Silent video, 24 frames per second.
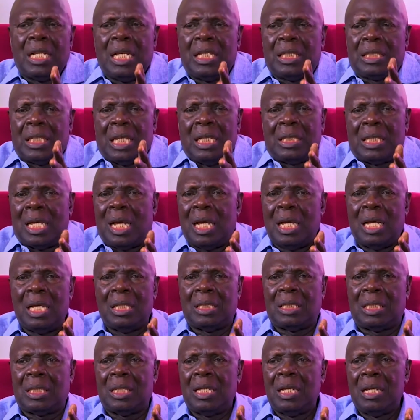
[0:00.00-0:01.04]
is, it's, a,
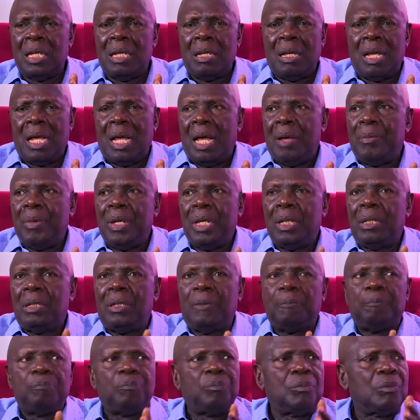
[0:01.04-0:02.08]
it's I mean,
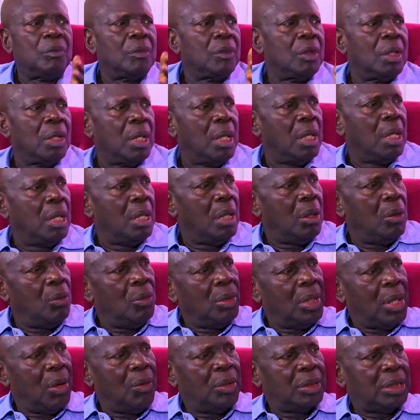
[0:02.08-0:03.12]
well,
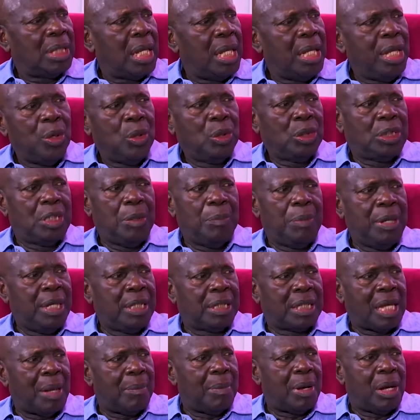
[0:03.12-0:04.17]
there was a huge debate
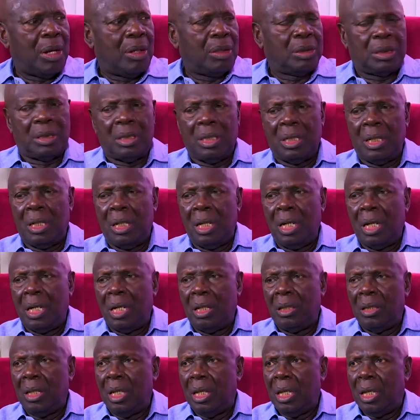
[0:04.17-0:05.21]
about
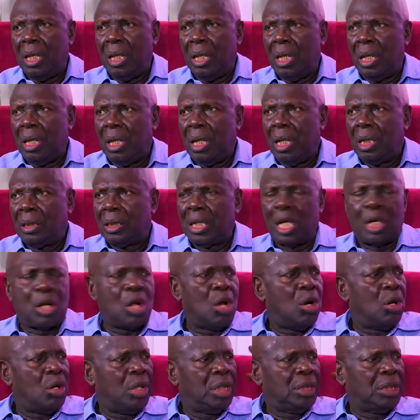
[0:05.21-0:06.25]
the
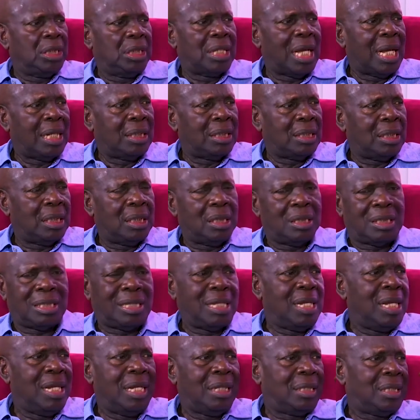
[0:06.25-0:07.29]
technology that
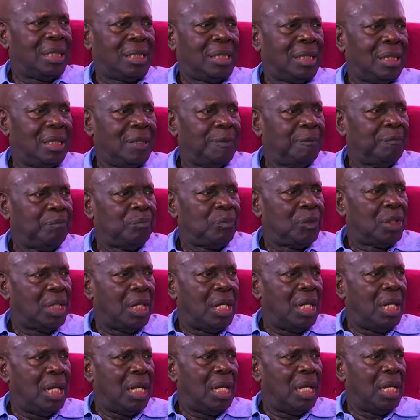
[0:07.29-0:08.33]
Smith
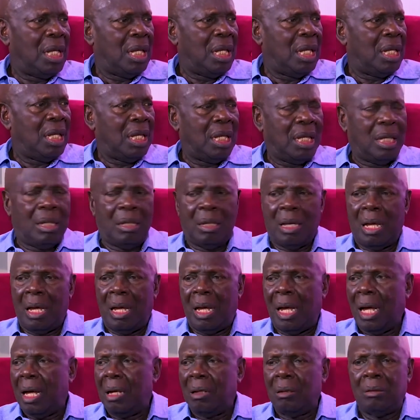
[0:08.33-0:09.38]
uh,
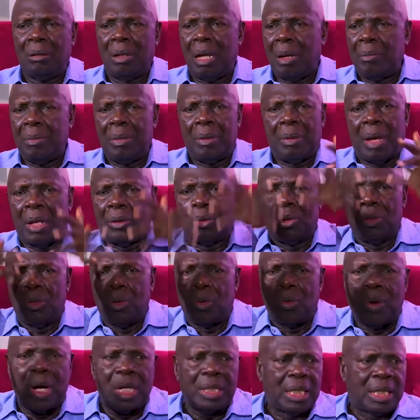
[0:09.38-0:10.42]
I, I, don't know
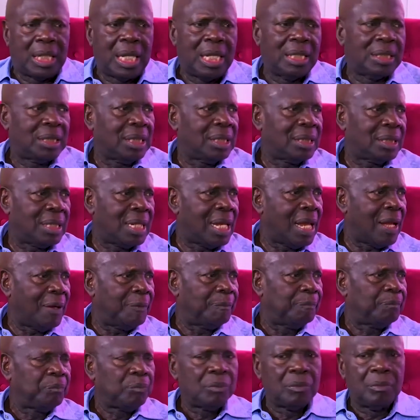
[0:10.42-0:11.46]
where the case is now,
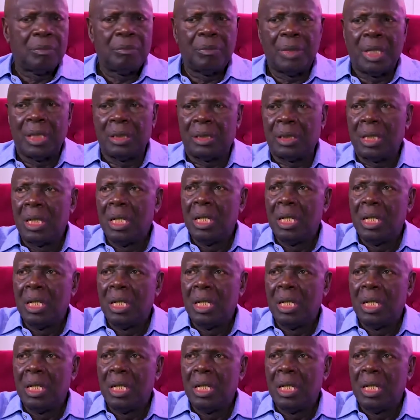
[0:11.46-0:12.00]
but